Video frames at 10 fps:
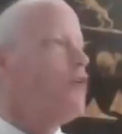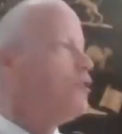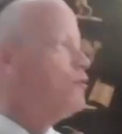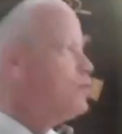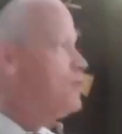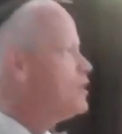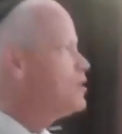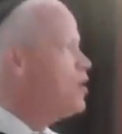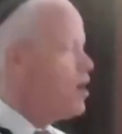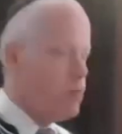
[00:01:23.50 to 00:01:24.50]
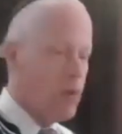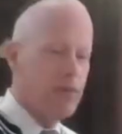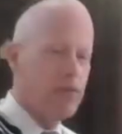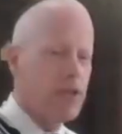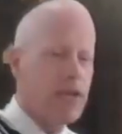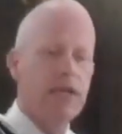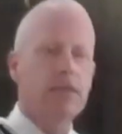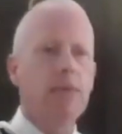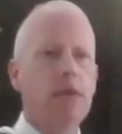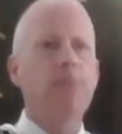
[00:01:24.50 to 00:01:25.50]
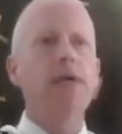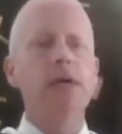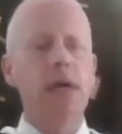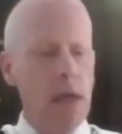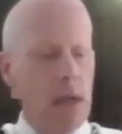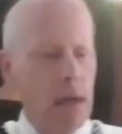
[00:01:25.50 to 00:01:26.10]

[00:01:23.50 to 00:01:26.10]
follow TikTok, whatever the case may be.